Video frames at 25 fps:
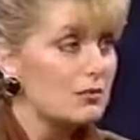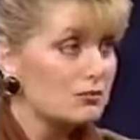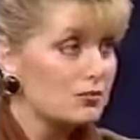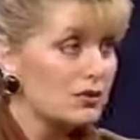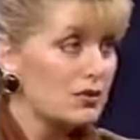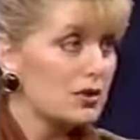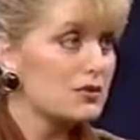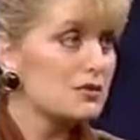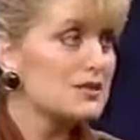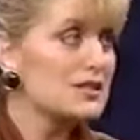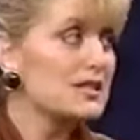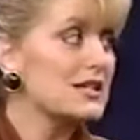
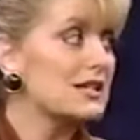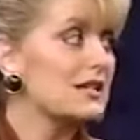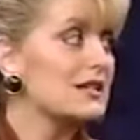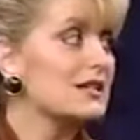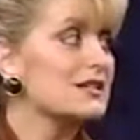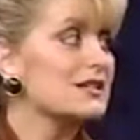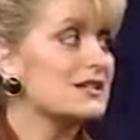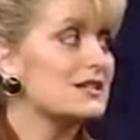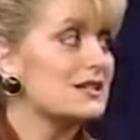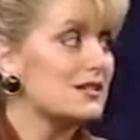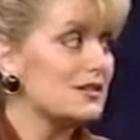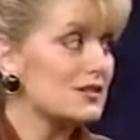
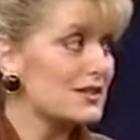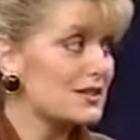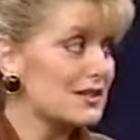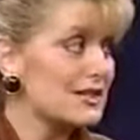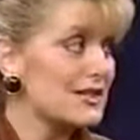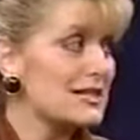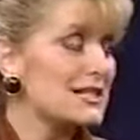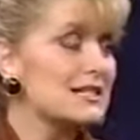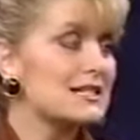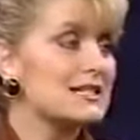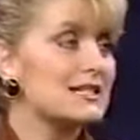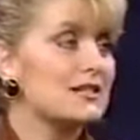proteins and our
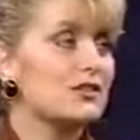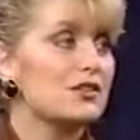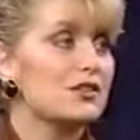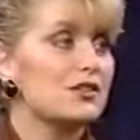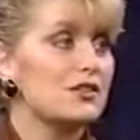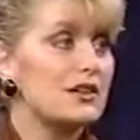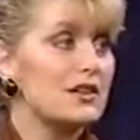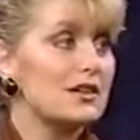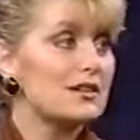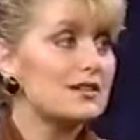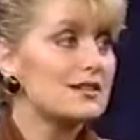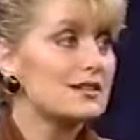seeds and our
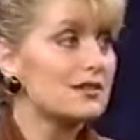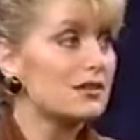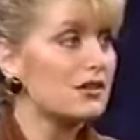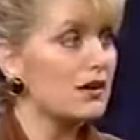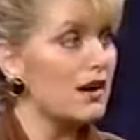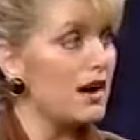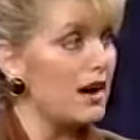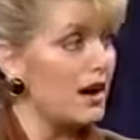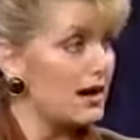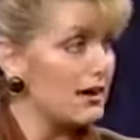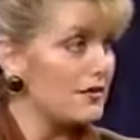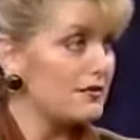nuts and our
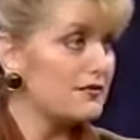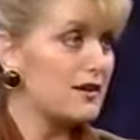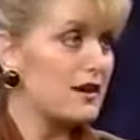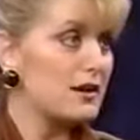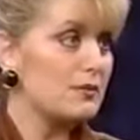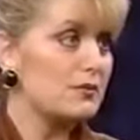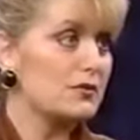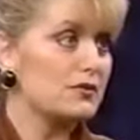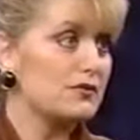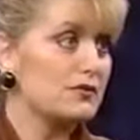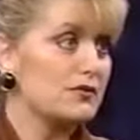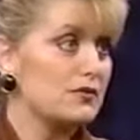high
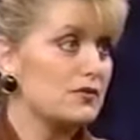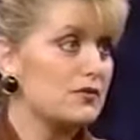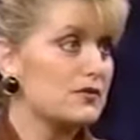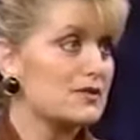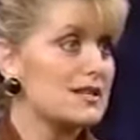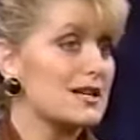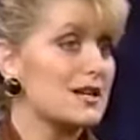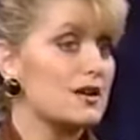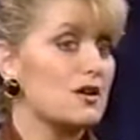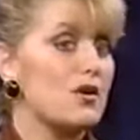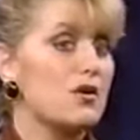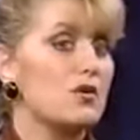fiber
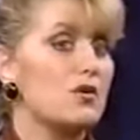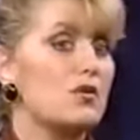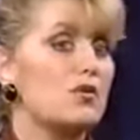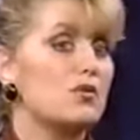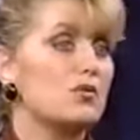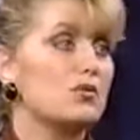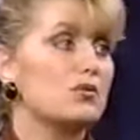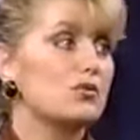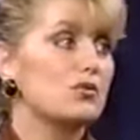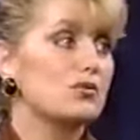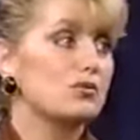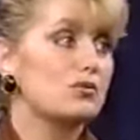foods like
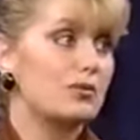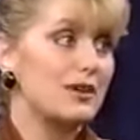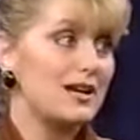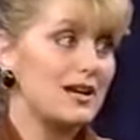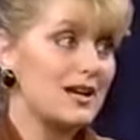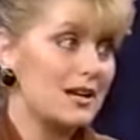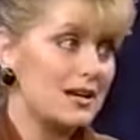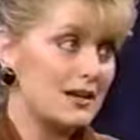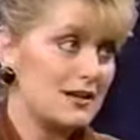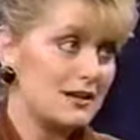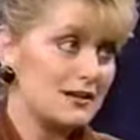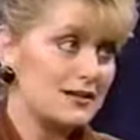whole
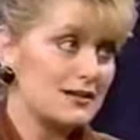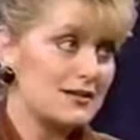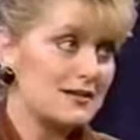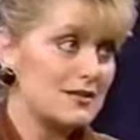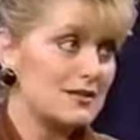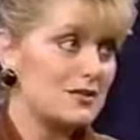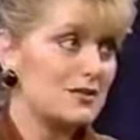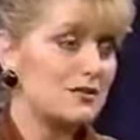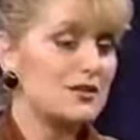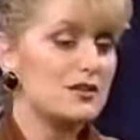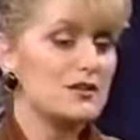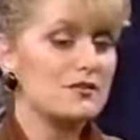grains,
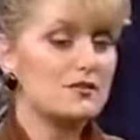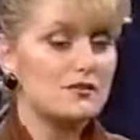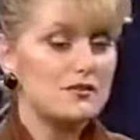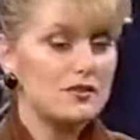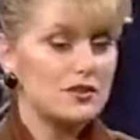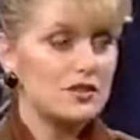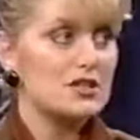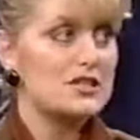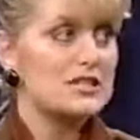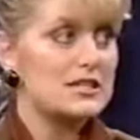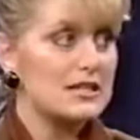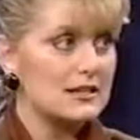you know, that the
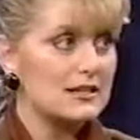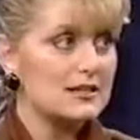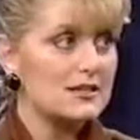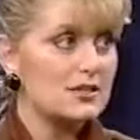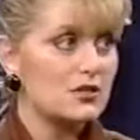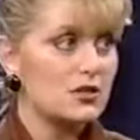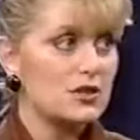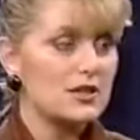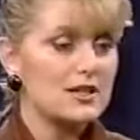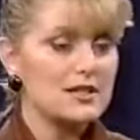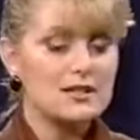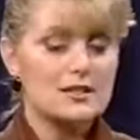very dense
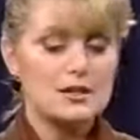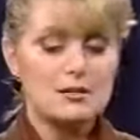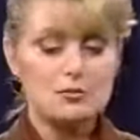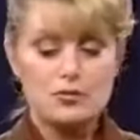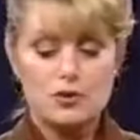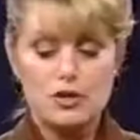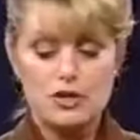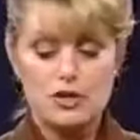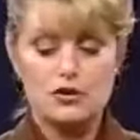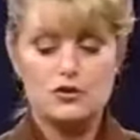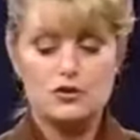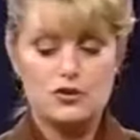grains that
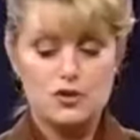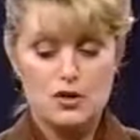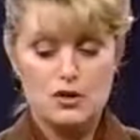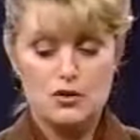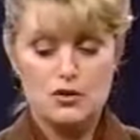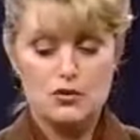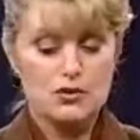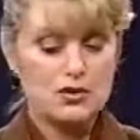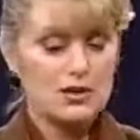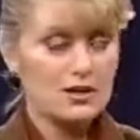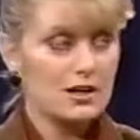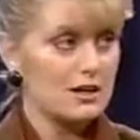break your
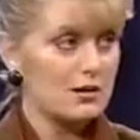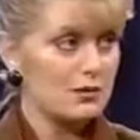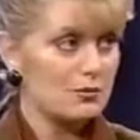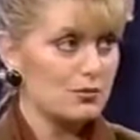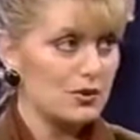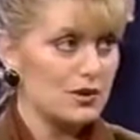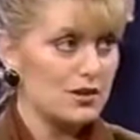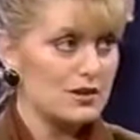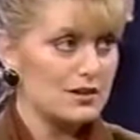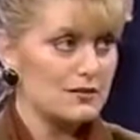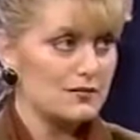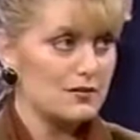toe, the kind of
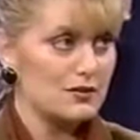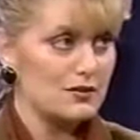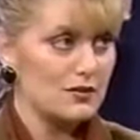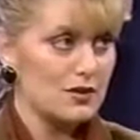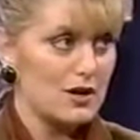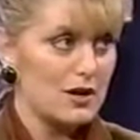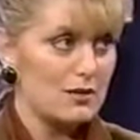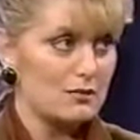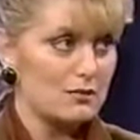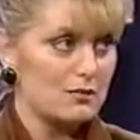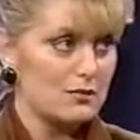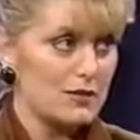breads if you
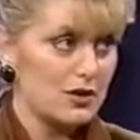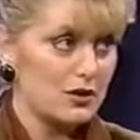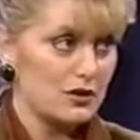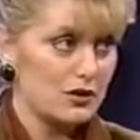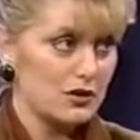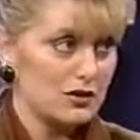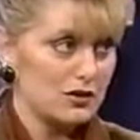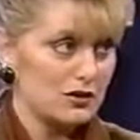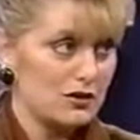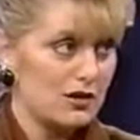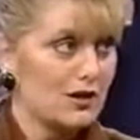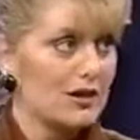drop them they
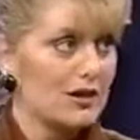hurt.